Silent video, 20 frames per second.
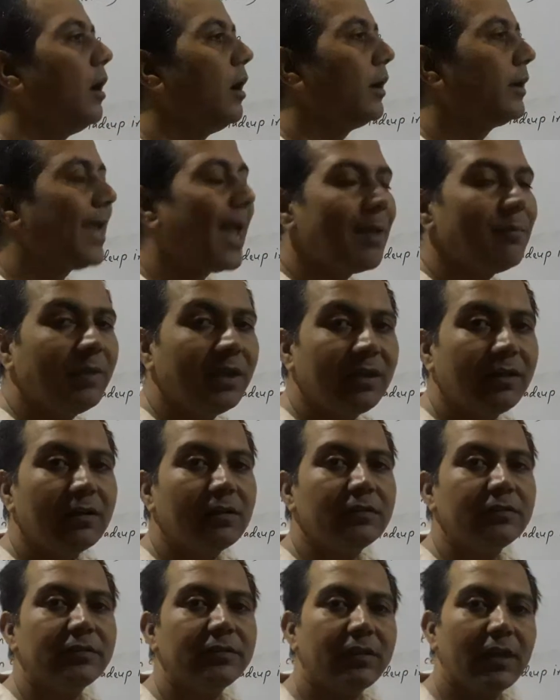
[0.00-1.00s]

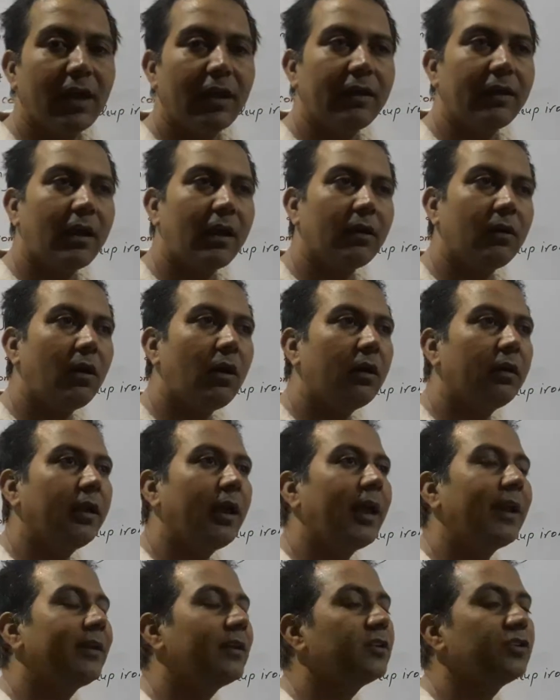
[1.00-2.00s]
chemicals that are
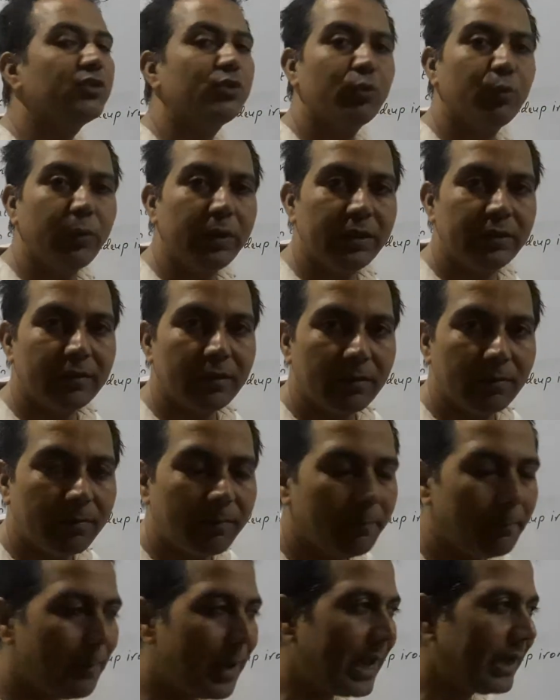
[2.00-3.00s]
attached with
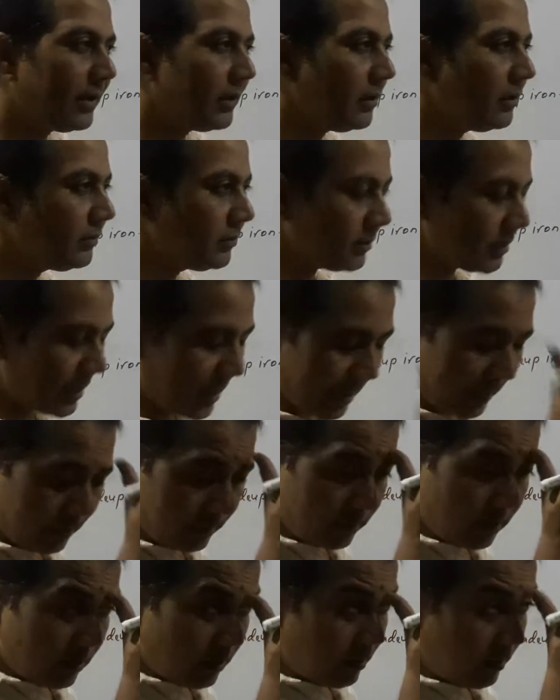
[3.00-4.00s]
the metals,
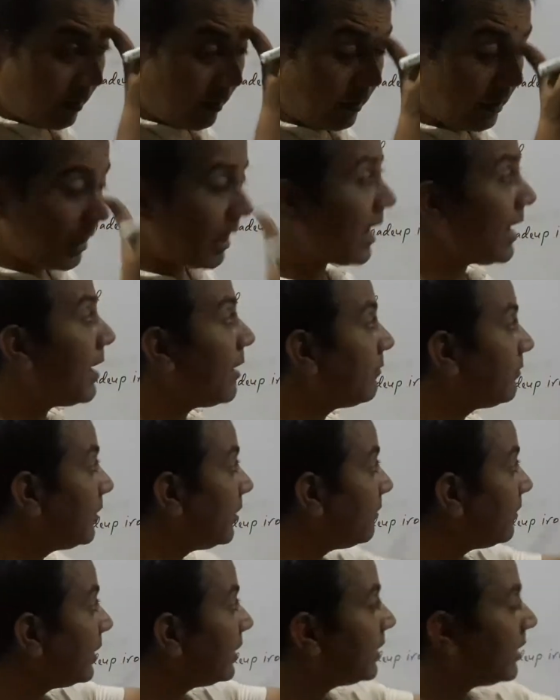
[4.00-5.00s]
like I have
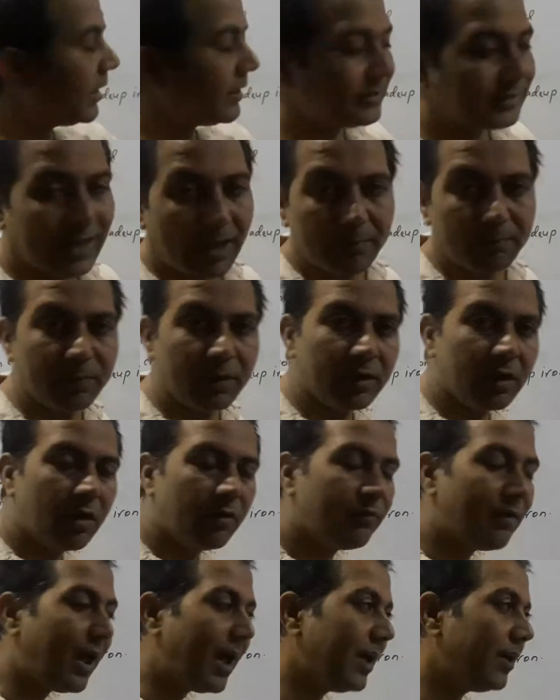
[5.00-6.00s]
given the example
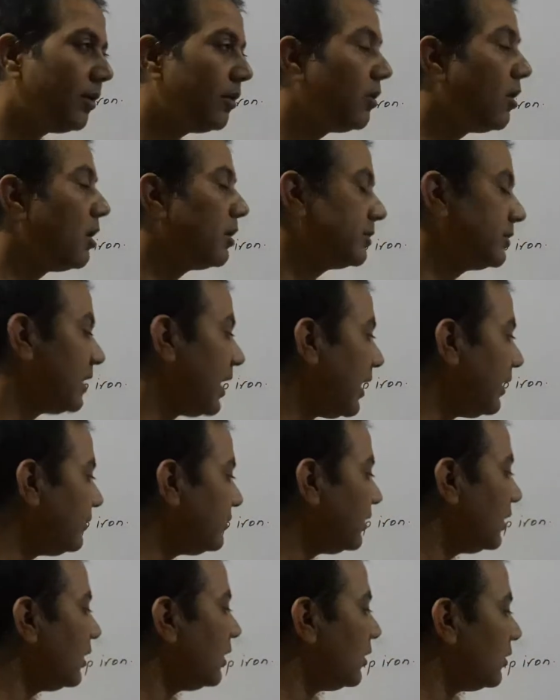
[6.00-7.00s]
of iron oxide.